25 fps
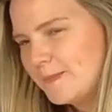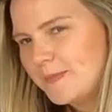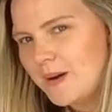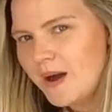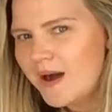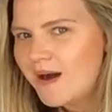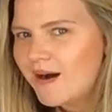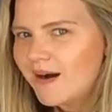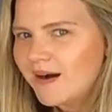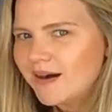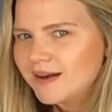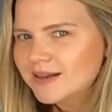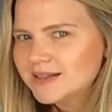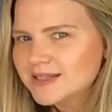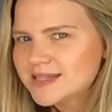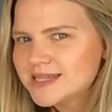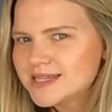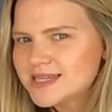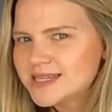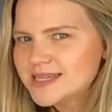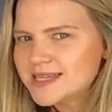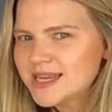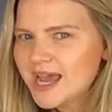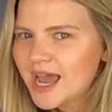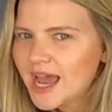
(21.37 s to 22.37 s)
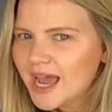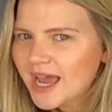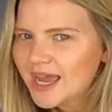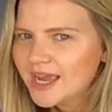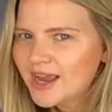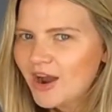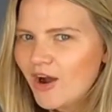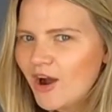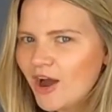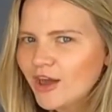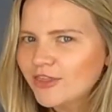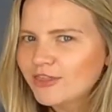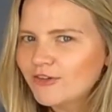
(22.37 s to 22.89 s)
But
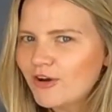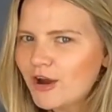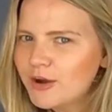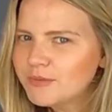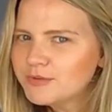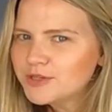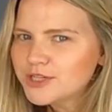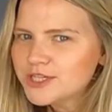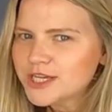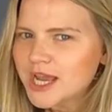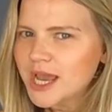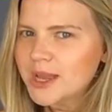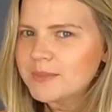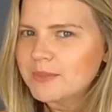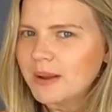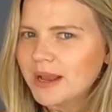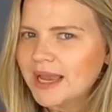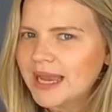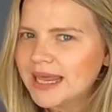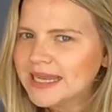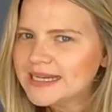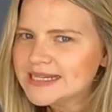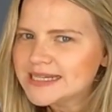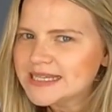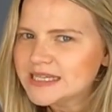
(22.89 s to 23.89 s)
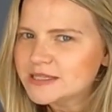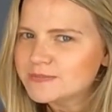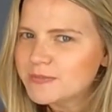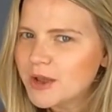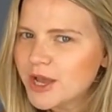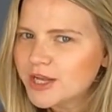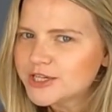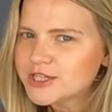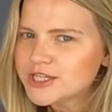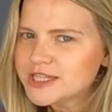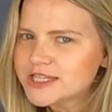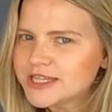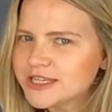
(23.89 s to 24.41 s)
today I thought I would share my latest
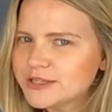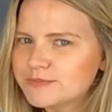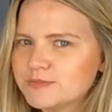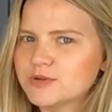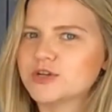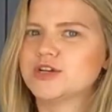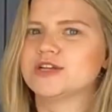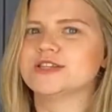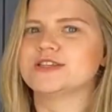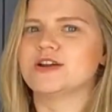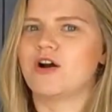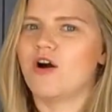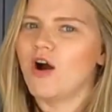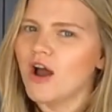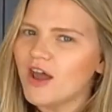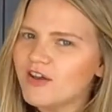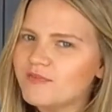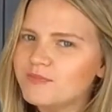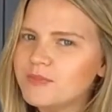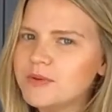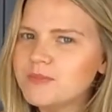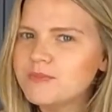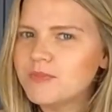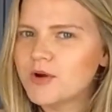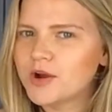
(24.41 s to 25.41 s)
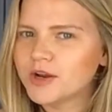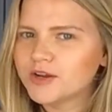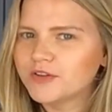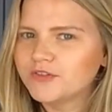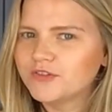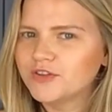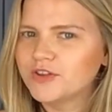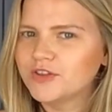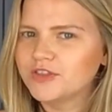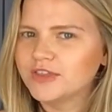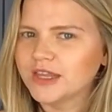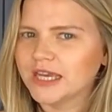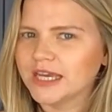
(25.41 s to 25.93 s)
purchases because I've been buying a
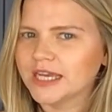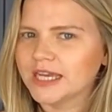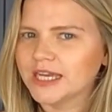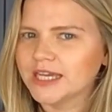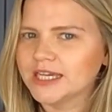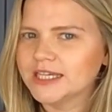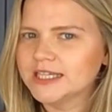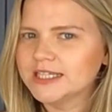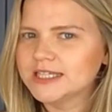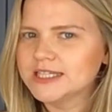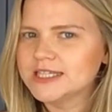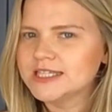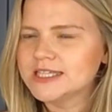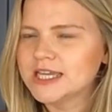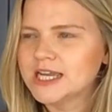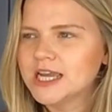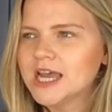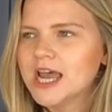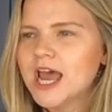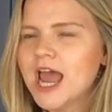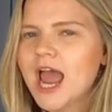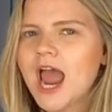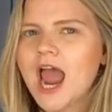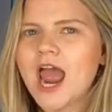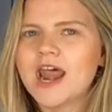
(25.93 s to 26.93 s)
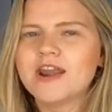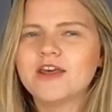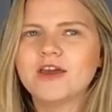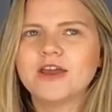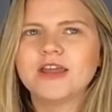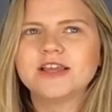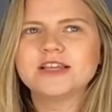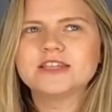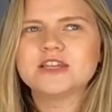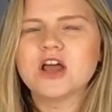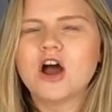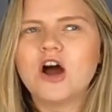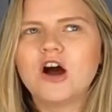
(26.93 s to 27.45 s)
few things and
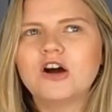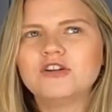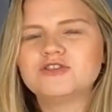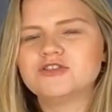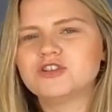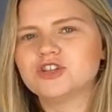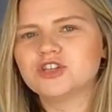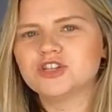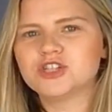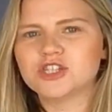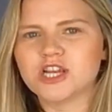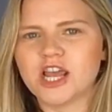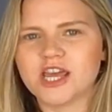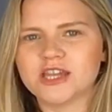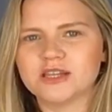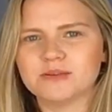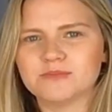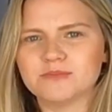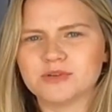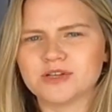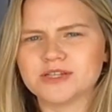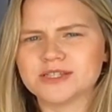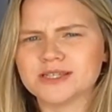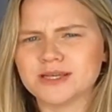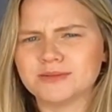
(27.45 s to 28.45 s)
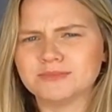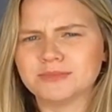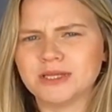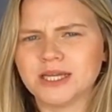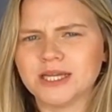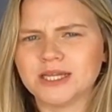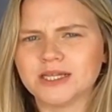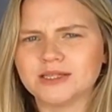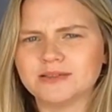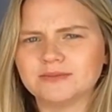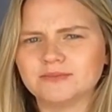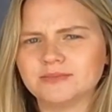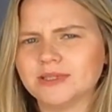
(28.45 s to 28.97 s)
it's hard to share them because I'm
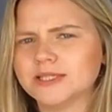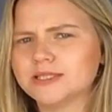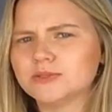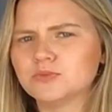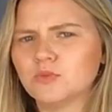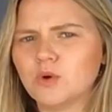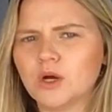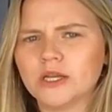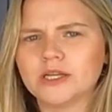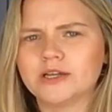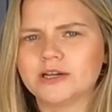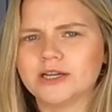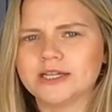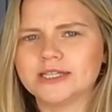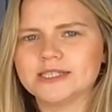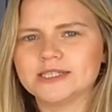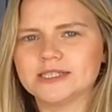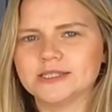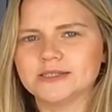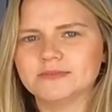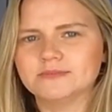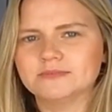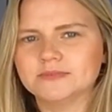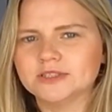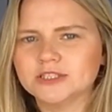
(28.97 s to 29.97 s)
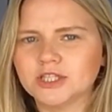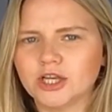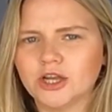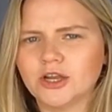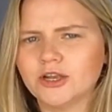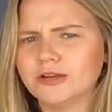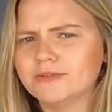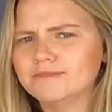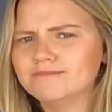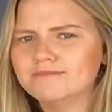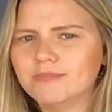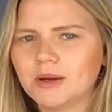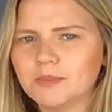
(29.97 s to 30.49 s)
like, it's one item, so
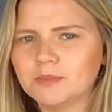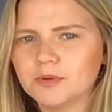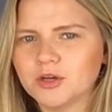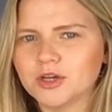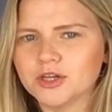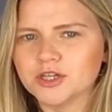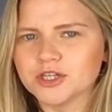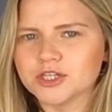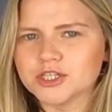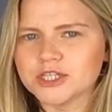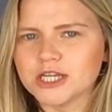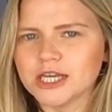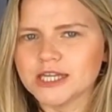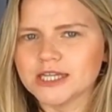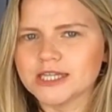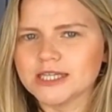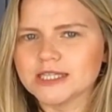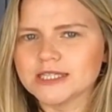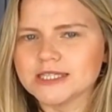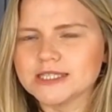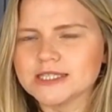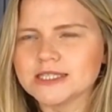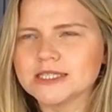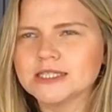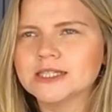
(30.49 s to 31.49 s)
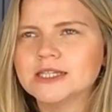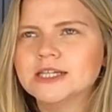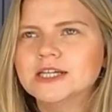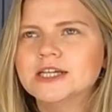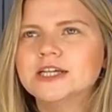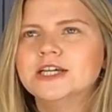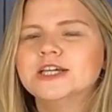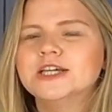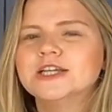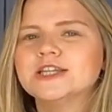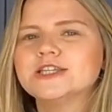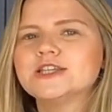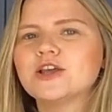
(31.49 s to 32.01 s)
I'm not going to share this.
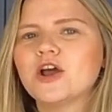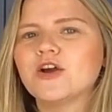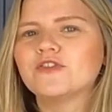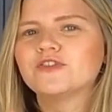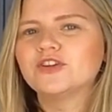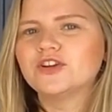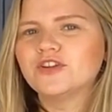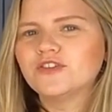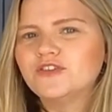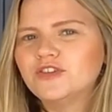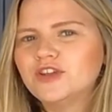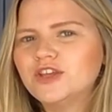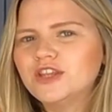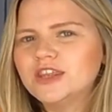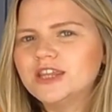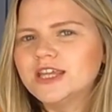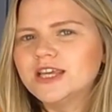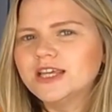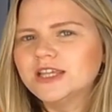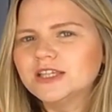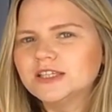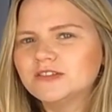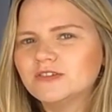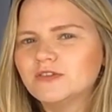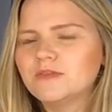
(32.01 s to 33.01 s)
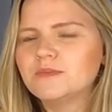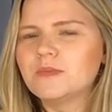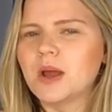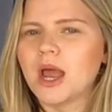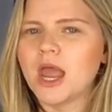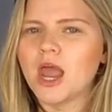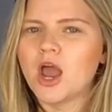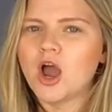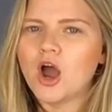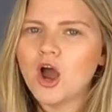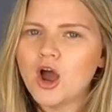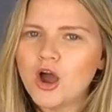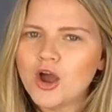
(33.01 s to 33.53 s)
So I've got a few things for my
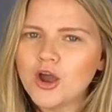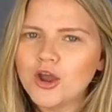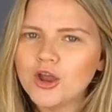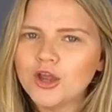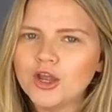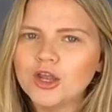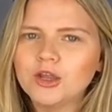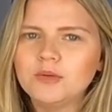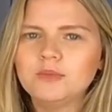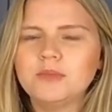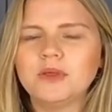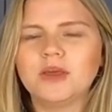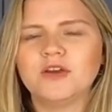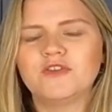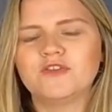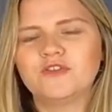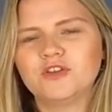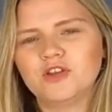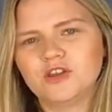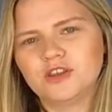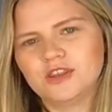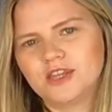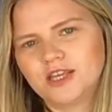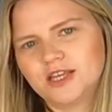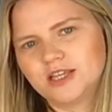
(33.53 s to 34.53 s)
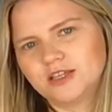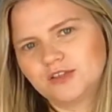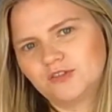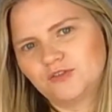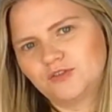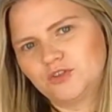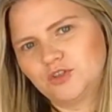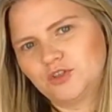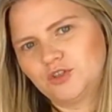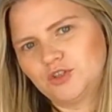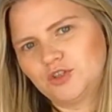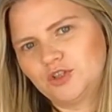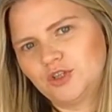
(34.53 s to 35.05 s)
home, a few things
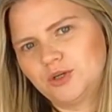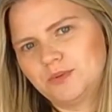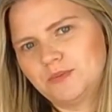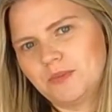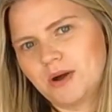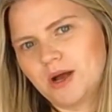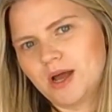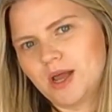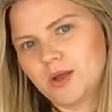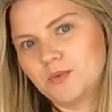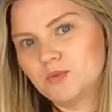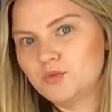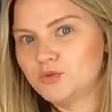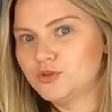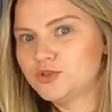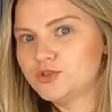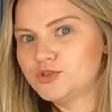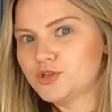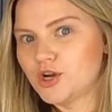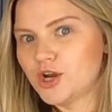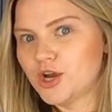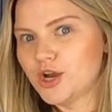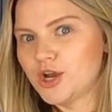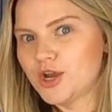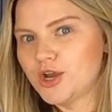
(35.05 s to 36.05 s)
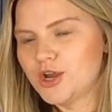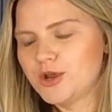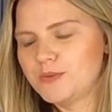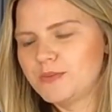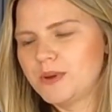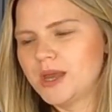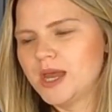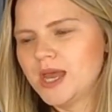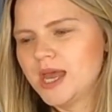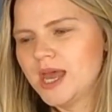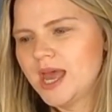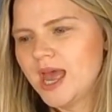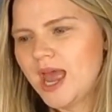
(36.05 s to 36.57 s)
for my
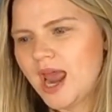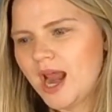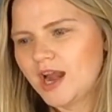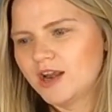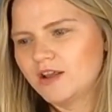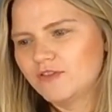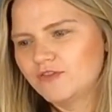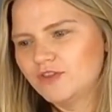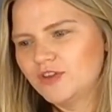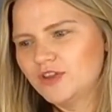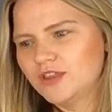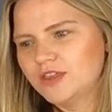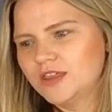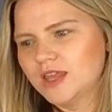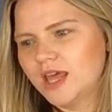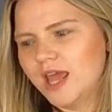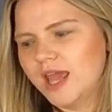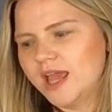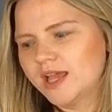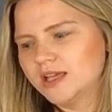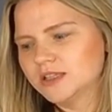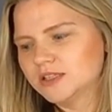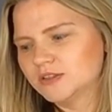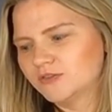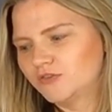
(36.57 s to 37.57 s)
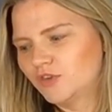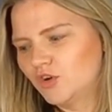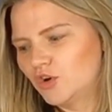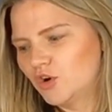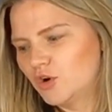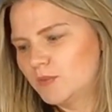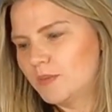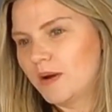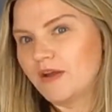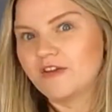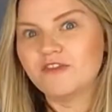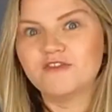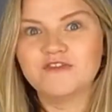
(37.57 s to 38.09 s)
wardrobe, and a few things
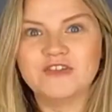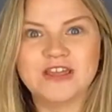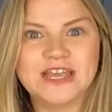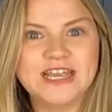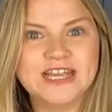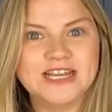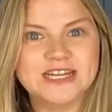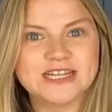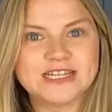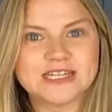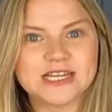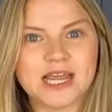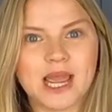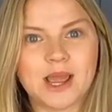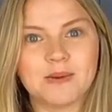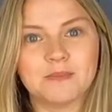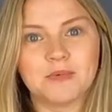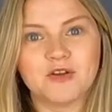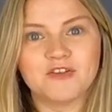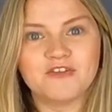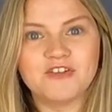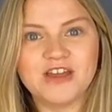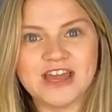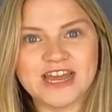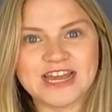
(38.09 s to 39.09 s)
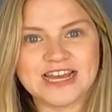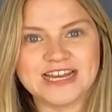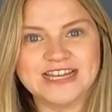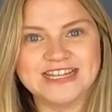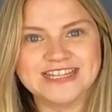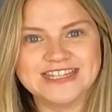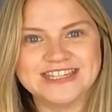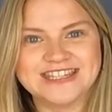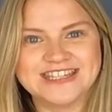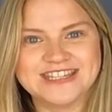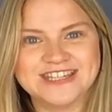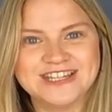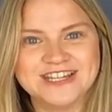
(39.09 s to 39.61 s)
for my feet and my
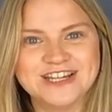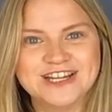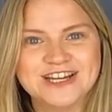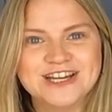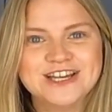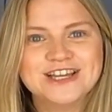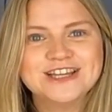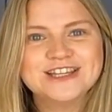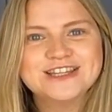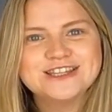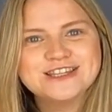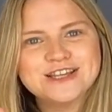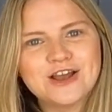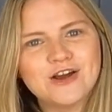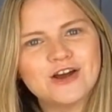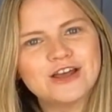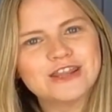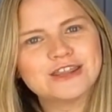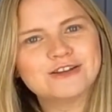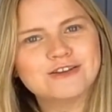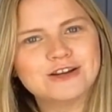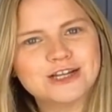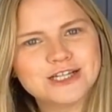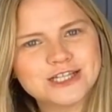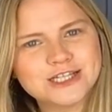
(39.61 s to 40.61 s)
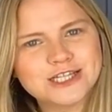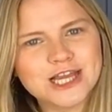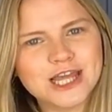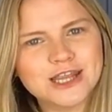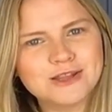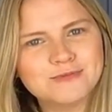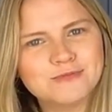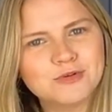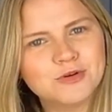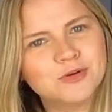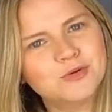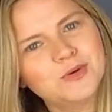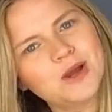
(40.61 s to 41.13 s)
face. So I thought I'd share
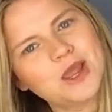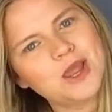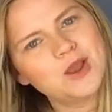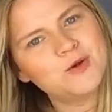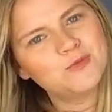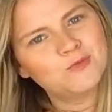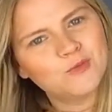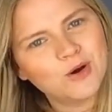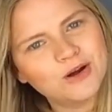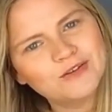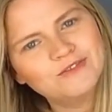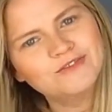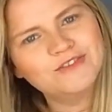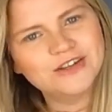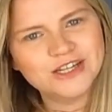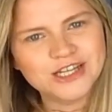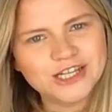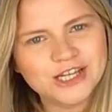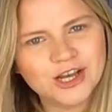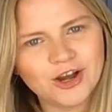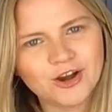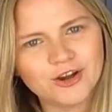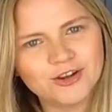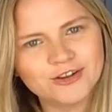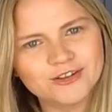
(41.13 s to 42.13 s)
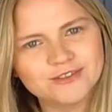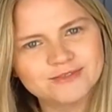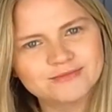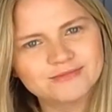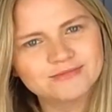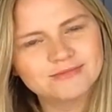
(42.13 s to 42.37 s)
them all in one video.